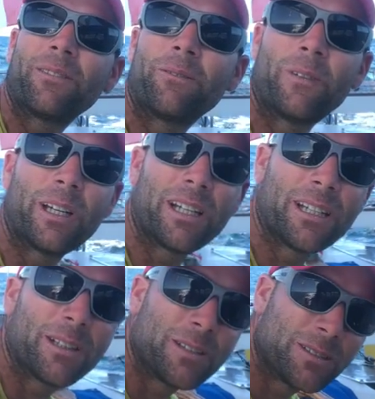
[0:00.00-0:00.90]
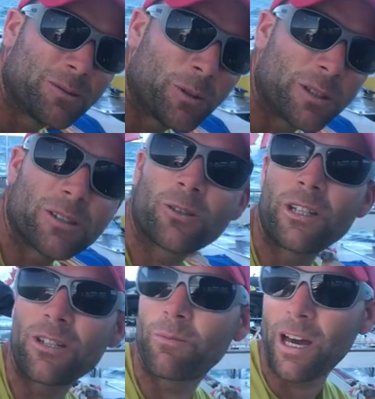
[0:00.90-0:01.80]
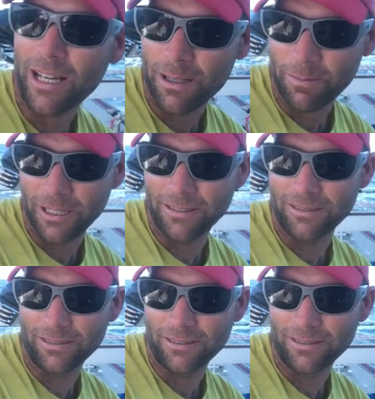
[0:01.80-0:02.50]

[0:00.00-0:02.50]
up putting the screecher back up and